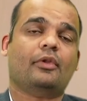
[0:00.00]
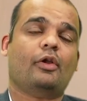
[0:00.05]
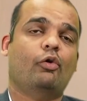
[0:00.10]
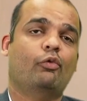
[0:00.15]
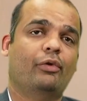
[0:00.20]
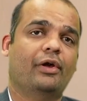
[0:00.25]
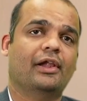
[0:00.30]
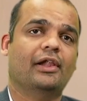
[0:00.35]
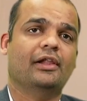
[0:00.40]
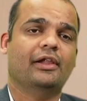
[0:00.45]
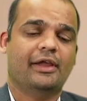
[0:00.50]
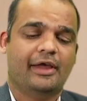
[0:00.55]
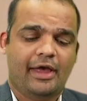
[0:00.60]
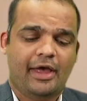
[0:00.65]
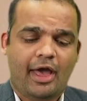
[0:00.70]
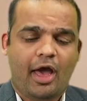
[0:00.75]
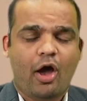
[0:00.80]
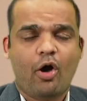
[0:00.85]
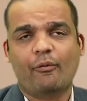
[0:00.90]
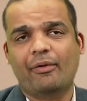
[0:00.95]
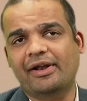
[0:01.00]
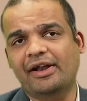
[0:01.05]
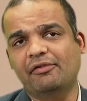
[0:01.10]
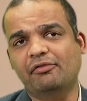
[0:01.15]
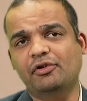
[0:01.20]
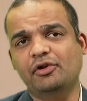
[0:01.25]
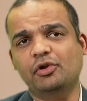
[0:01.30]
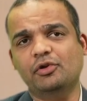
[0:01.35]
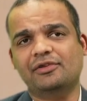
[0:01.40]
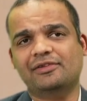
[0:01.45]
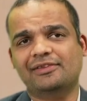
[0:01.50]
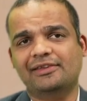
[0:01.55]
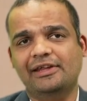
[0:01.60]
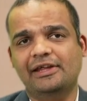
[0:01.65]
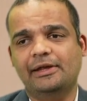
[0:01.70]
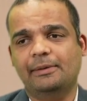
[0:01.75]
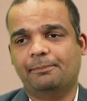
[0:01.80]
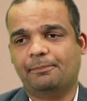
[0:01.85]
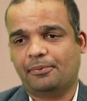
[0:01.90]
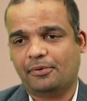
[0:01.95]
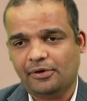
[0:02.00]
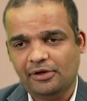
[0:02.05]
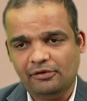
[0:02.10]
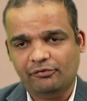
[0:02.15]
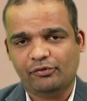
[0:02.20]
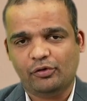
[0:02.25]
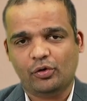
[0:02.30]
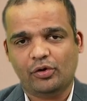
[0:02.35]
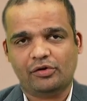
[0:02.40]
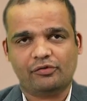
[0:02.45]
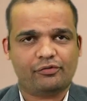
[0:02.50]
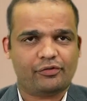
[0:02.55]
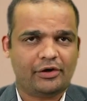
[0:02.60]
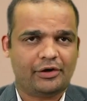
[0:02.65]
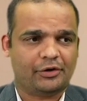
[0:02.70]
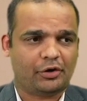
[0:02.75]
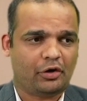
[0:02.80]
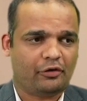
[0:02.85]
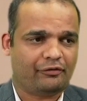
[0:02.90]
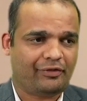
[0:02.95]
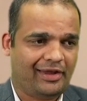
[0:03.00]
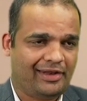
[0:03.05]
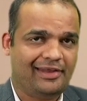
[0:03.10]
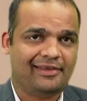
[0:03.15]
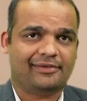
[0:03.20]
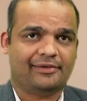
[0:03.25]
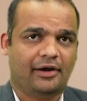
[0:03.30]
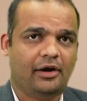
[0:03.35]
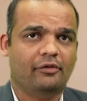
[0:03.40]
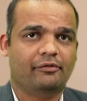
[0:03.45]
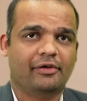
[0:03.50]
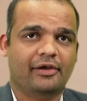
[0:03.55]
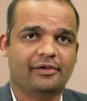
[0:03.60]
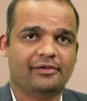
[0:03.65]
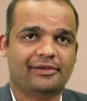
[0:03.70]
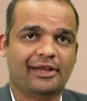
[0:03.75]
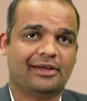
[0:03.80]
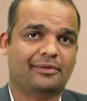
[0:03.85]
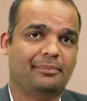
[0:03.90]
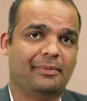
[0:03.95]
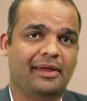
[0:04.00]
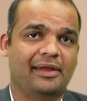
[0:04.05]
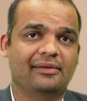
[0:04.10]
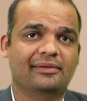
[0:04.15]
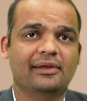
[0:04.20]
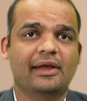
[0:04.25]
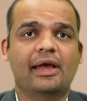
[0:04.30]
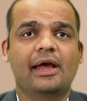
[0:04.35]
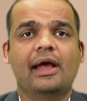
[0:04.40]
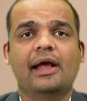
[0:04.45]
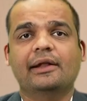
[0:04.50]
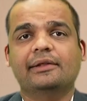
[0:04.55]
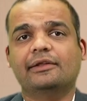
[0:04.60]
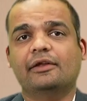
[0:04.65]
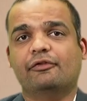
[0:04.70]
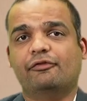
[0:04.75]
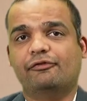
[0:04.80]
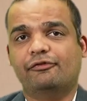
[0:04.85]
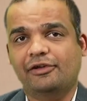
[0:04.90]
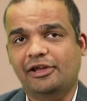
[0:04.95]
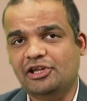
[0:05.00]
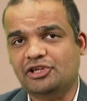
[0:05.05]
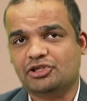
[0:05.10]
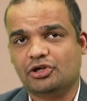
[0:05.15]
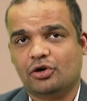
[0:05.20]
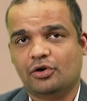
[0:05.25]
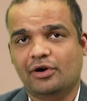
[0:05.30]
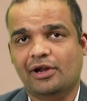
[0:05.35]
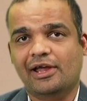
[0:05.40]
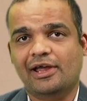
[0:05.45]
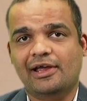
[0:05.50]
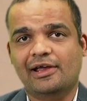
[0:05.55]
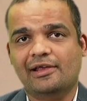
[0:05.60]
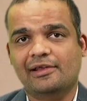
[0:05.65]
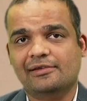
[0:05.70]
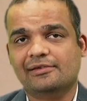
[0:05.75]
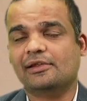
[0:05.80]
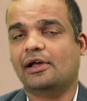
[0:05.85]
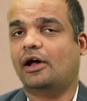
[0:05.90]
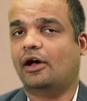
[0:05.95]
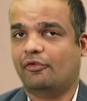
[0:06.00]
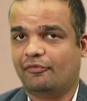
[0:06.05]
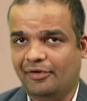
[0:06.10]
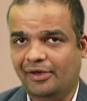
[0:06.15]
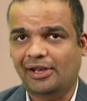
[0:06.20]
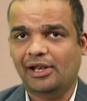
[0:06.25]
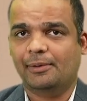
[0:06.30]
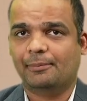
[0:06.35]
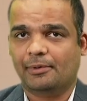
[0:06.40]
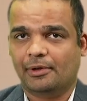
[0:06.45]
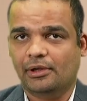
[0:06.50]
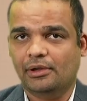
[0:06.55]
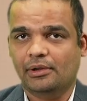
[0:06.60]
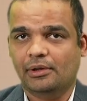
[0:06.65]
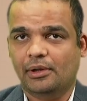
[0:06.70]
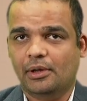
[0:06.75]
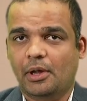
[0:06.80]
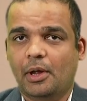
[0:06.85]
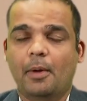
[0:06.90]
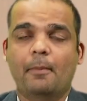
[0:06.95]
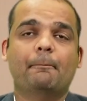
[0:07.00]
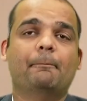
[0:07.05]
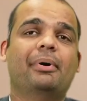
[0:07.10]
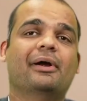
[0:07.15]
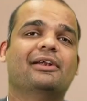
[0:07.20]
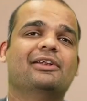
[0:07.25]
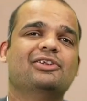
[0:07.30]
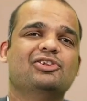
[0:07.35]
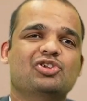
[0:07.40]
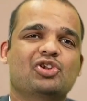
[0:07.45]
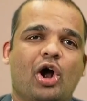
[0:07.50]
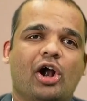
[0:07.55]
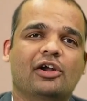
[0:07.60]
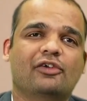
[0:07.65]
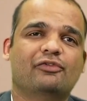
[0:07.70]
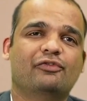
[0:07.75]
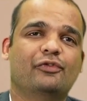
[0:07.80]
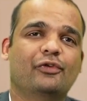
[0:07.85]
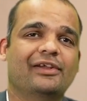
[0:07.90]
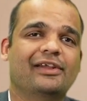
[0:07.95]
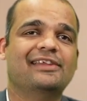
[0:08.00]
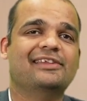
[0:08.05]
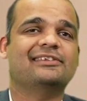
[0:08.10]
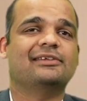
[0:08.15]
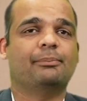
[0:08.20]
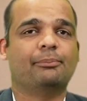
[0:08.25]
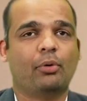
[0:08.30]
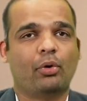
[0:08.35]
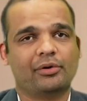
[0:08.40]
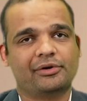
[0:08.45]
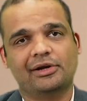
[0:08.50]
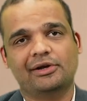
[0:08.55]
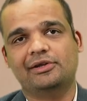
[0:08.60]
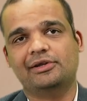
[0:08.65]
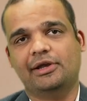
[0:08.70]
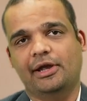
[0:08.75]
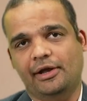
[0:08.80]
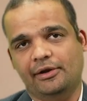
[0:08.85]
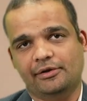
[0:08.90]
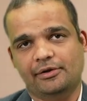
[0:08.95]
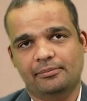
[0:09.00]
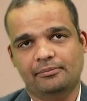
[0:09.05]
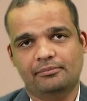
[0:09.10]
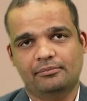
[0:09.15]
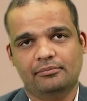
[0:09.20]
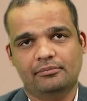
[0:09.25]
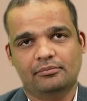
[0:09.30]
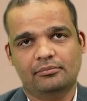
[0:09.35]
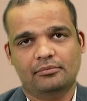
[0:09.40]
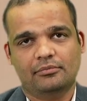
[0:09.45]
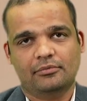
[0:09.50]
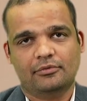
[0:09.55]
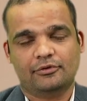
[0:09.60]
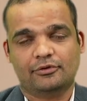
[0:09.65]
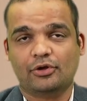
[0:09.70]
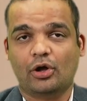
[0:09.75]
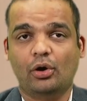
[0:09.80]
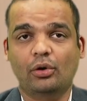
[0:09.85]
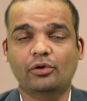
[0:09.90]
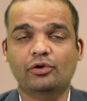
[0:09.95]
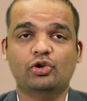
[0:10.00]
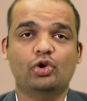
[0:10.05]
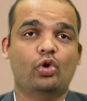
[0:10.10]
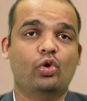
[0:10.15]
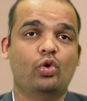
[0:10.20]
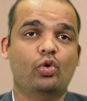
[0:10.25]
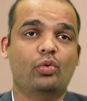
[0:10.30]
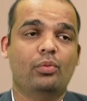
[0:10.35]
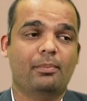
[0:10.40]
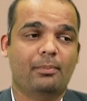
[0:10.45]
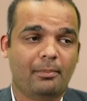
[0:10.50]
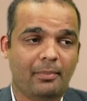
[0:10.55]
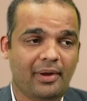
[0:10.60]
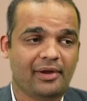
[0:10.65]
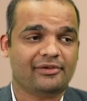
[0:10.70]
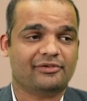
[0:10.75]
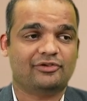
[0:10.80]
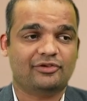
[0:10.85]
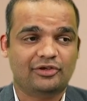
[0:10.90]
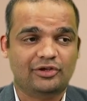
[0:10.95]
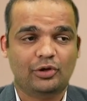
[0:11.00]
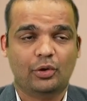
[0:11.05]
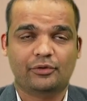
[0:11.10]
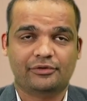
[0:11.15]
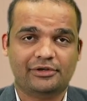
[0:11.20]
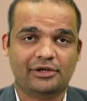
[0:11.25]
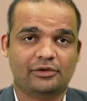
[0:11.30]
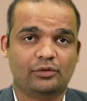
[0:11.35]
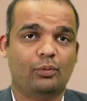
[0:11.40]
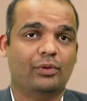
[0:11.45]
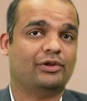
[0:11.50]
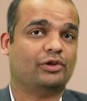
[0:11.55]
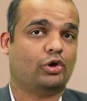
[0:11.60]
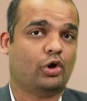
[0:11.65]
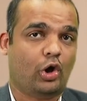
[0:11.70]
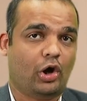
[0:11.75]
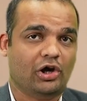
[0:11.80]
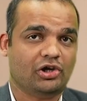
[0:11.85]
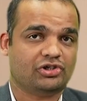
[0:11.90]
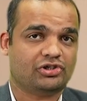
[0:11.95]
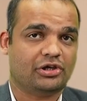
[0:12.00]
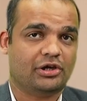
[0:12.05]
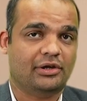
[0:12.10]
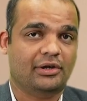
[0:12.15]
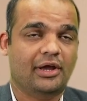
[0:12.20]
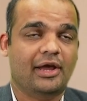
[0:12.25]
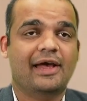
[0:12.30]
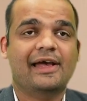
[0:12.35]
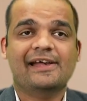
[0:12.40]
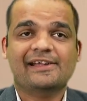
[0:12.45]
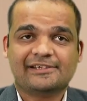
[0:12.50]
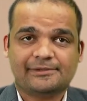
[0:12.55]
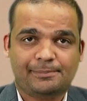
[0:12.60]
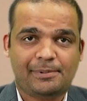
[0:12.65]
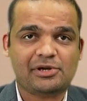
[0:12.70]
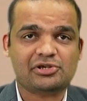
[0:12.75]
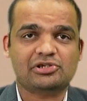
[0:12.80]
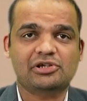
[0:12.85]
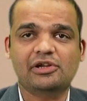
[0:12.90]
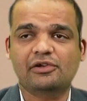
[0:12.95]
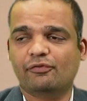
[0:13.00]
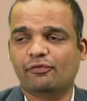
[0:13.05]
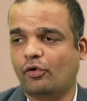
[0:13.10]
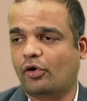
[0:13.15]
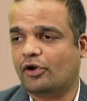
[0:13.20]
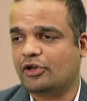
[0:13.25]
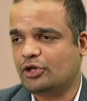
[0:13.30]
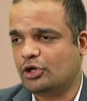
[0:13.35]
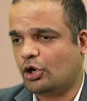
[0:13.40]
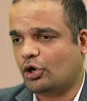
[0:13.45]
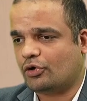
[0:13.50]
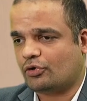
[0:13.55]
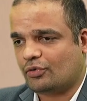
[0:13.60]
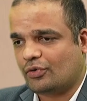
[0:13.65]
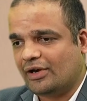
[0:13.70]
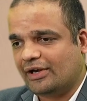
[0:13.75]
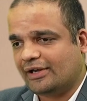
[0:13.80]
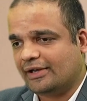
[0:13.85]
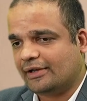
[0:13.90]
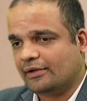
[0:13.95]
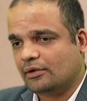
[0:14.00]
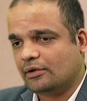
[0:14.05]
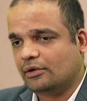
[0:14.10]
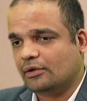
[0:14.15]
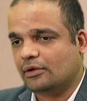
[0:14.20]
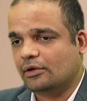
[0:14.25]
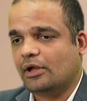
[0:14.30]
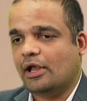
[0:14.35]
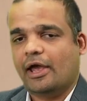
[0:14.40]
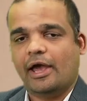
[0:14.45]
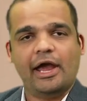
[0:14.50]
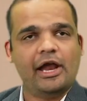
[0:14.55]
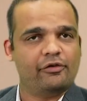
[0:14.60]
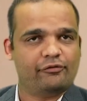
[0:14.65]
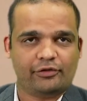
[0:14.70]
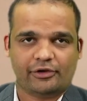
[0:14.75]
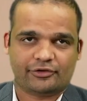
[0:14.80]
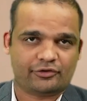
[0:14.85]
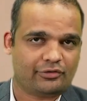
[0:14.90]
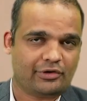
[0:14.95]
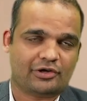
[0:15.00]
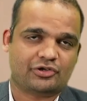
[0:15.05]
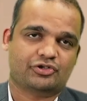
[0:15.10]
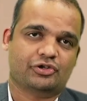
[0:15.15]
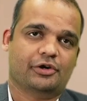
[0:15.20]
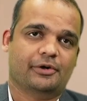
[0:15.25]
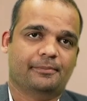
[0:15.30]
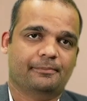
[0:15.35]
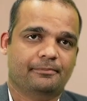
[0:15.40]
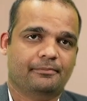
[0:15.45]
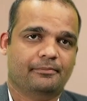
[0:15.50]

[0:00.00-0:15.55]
Well, whenever you see preview in front of any service, that means the feature is available but not fully supported yet. So you must use it with caution, especially for your critical infrastructure.